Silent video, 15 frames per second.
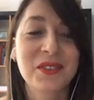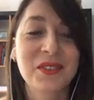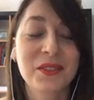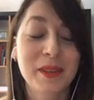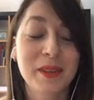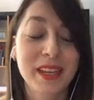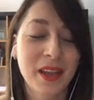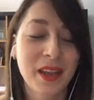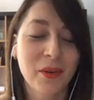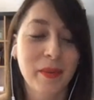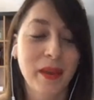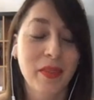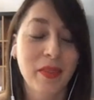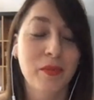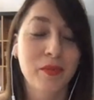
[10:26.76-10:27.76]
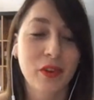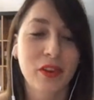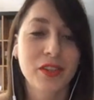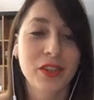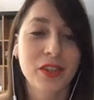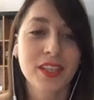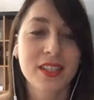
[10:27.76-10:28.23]
to speak now about the
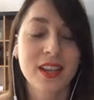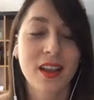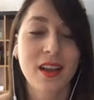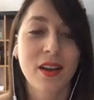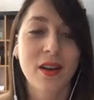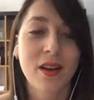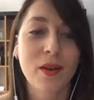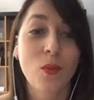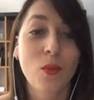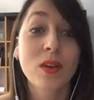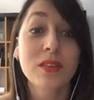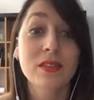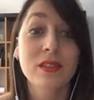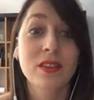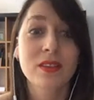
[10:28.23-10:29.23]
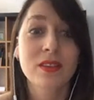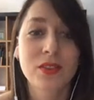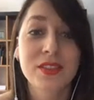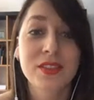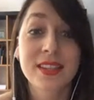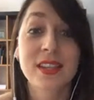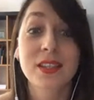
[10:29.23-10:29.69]
project, what's a
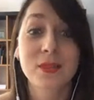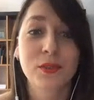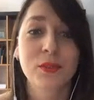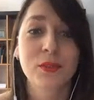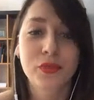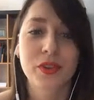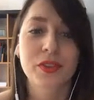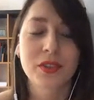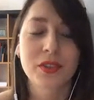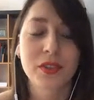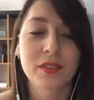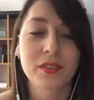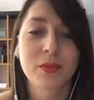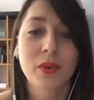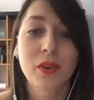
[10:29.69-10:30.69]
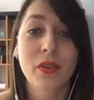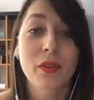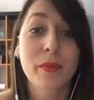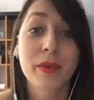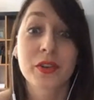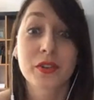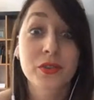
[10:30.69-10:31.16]
successful project? What are
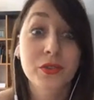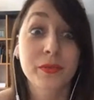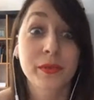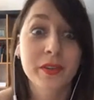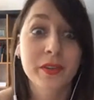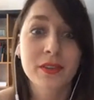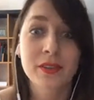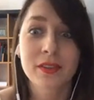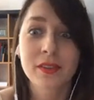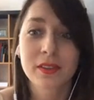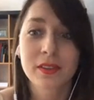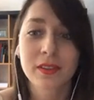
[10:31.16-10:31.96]
the measurements?